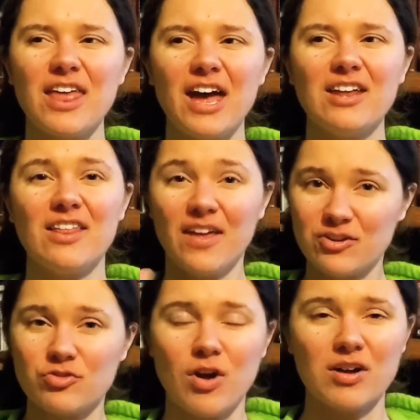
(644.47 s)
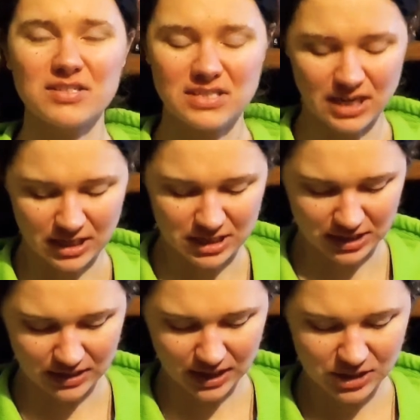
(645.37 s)
that that draws
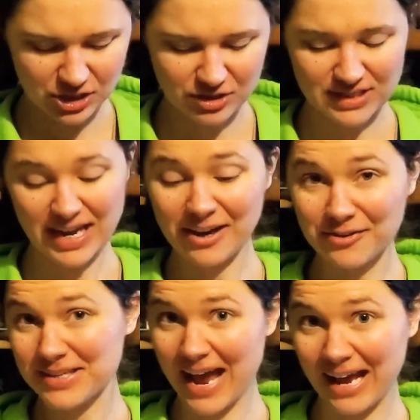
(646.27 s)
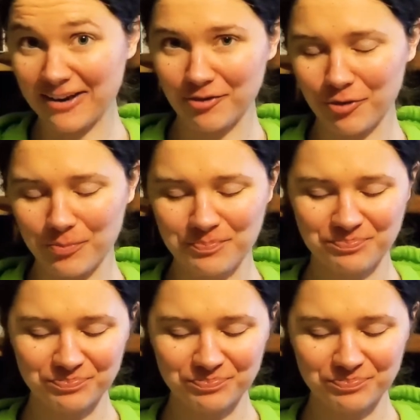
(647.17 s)
attention. That's your sales handle.